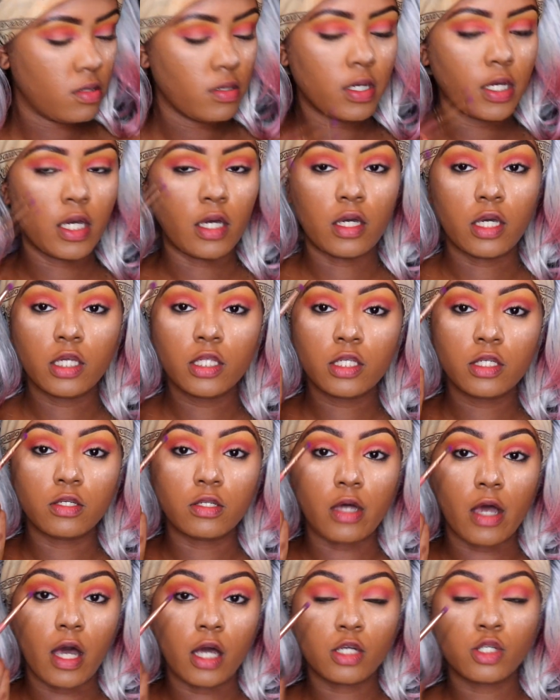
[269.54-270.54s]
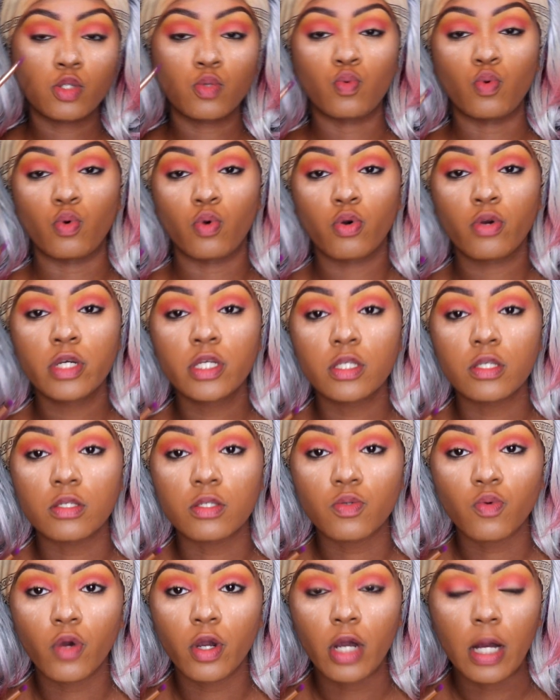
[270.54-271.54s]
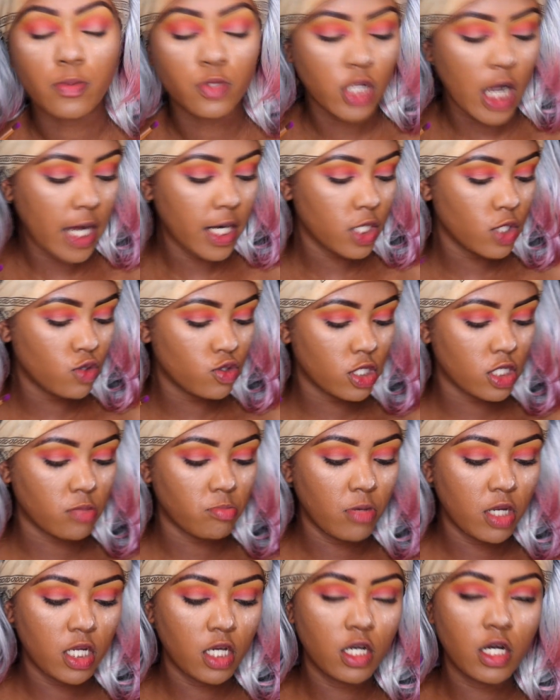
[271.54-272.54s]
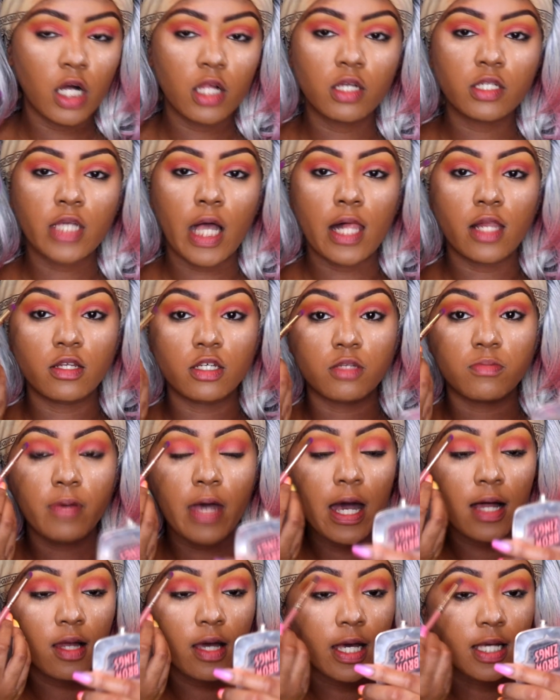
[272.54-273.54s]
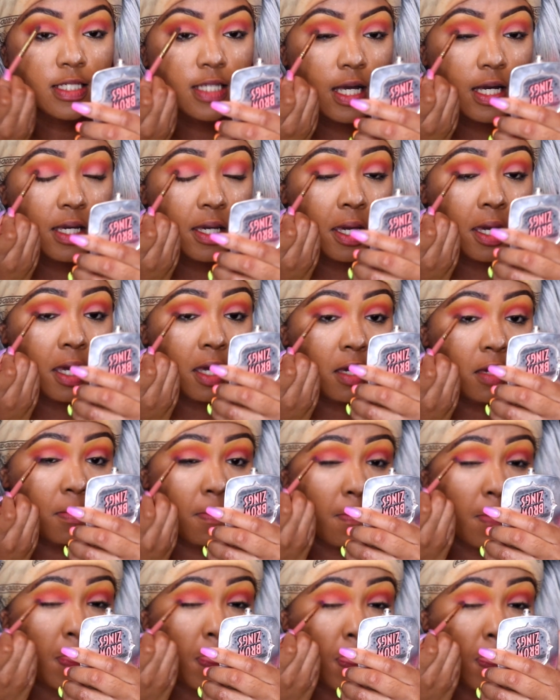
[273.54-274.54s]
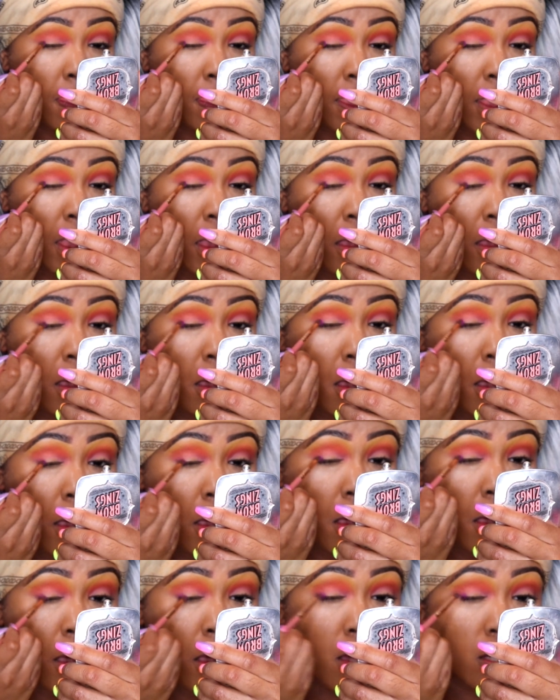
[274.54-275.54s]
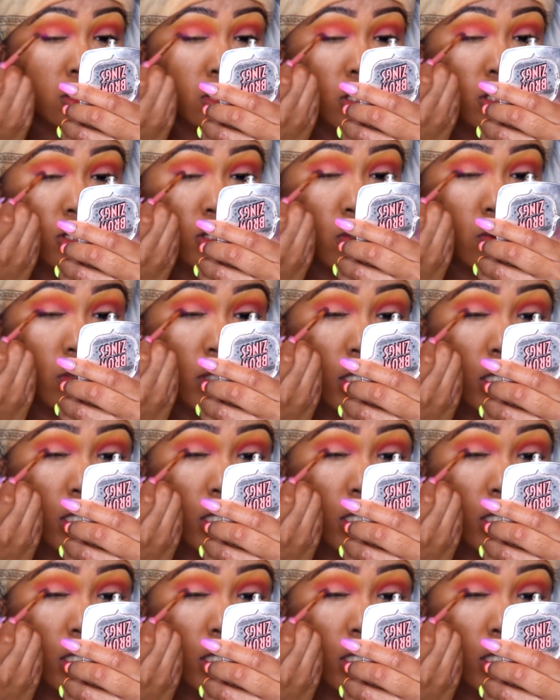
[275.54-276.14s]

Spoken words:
and into the actual crease as well. I'm trying to use as many colors out of this palette as I can, just so we